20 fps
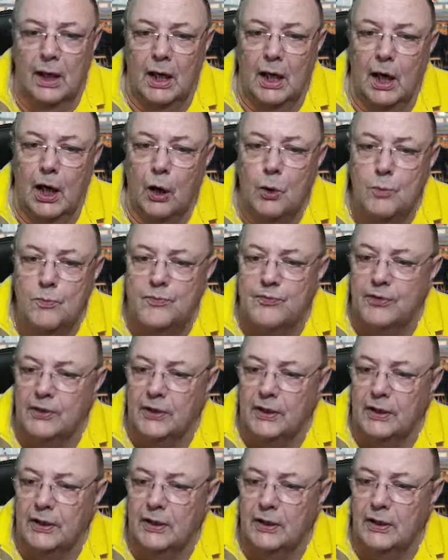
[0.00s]

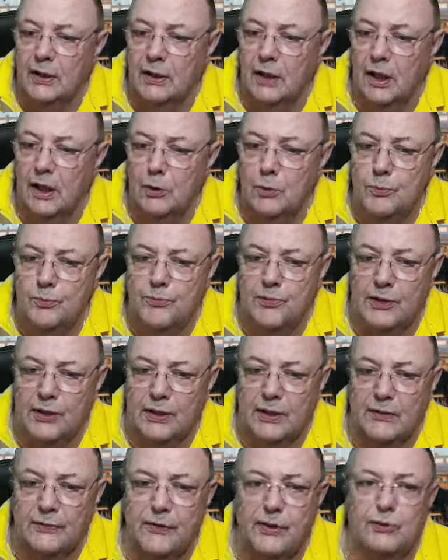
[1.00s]
Hopefully,
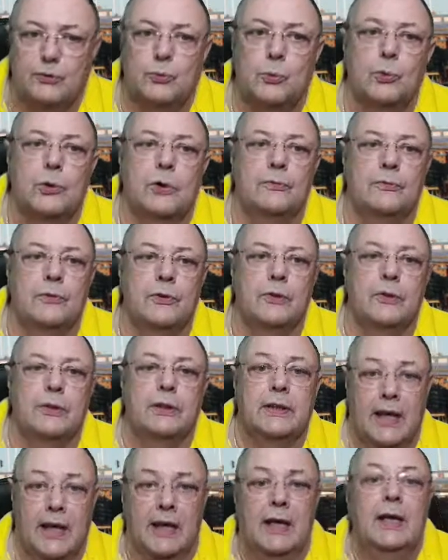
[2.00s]
this will
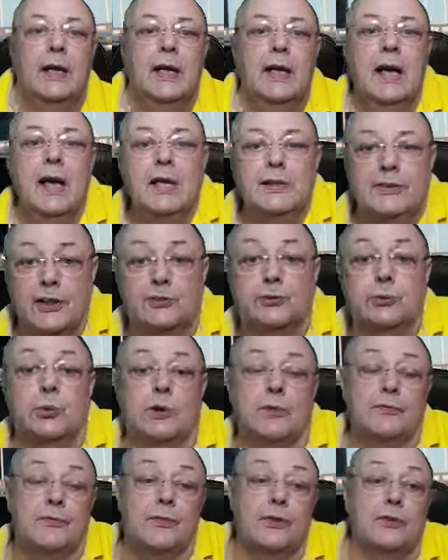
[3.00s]
convert. Yeah, this
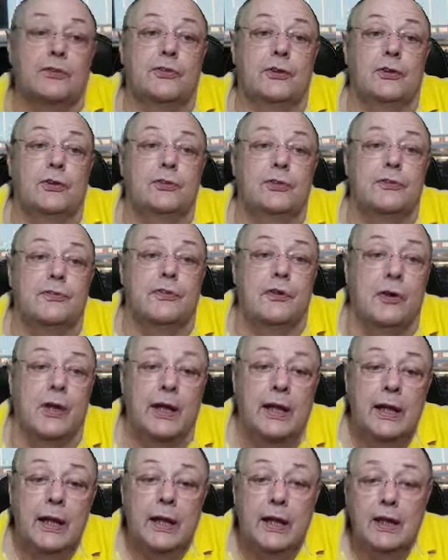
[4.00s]
will convert it on the
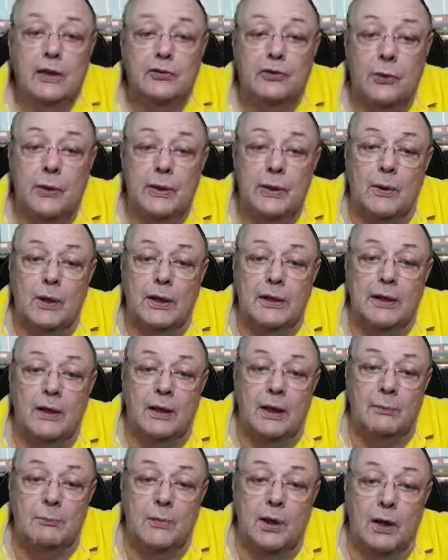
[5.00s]
fly. So anyway,
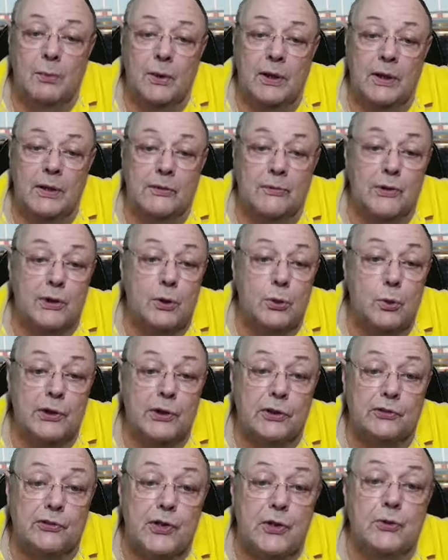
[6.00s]
I went into the
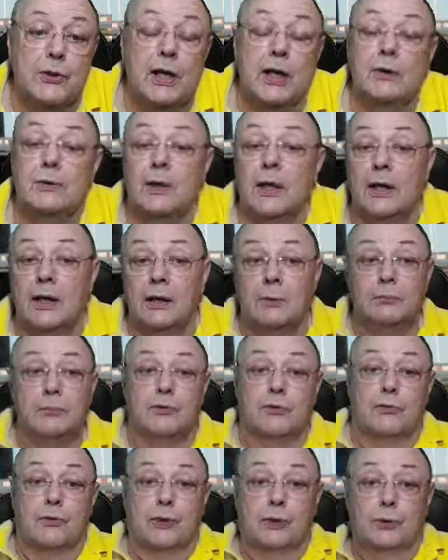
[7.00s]
recording studio
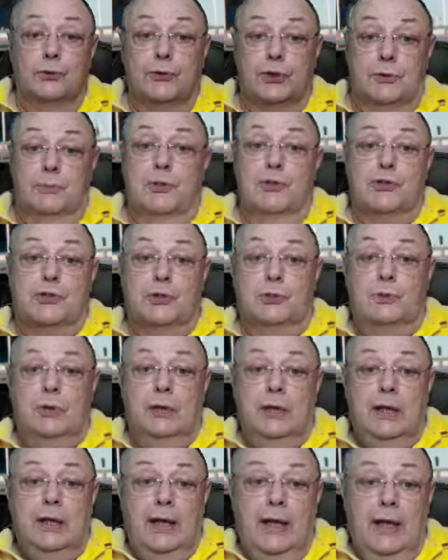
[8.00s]
to record the commercial,
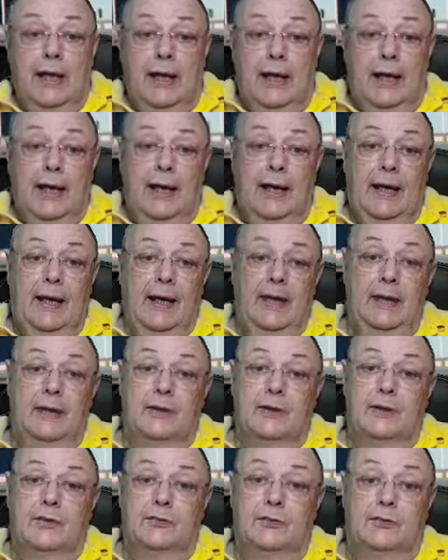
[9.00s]

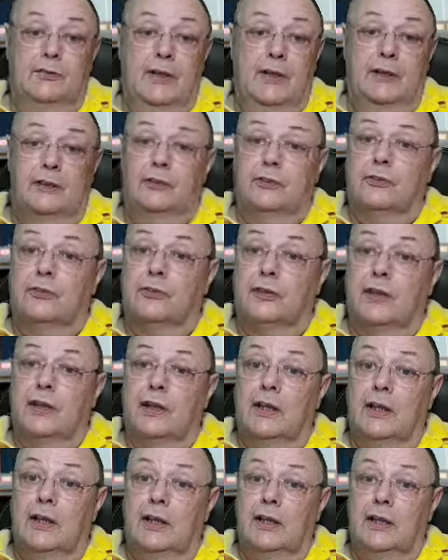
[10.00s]
and this
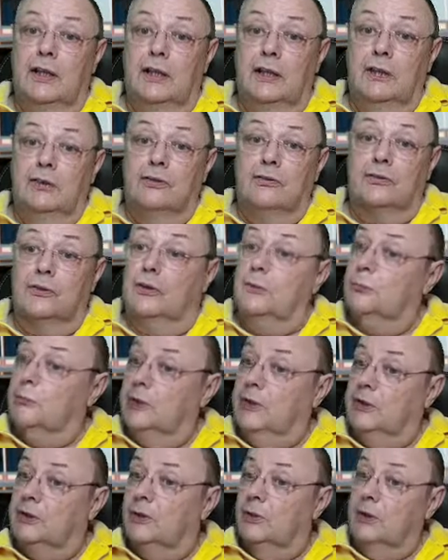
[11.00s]
is
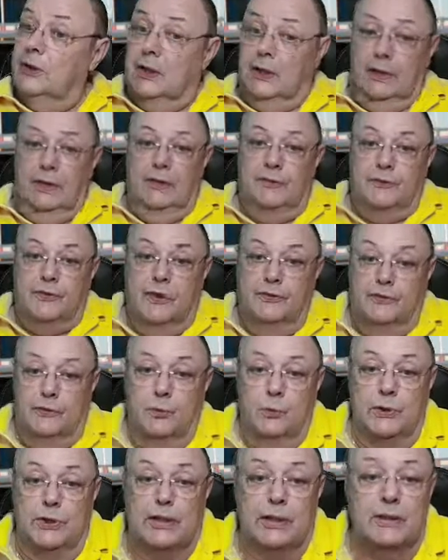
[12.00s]
me doing it. If
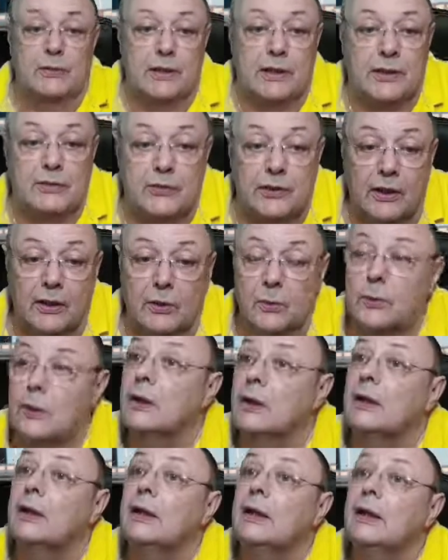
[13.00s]
you want to hear it,
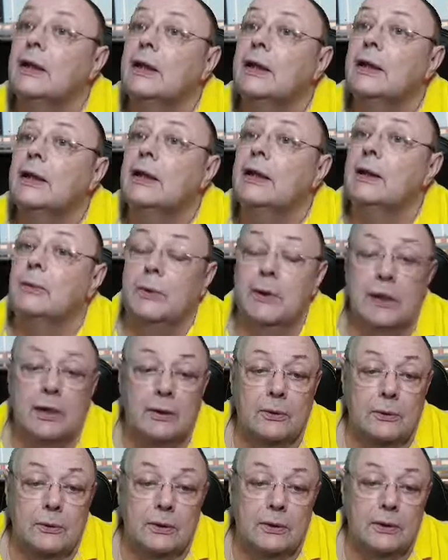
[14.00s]
so here we
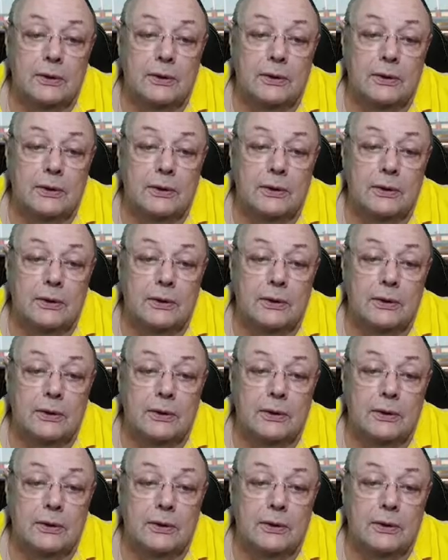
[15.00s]
go.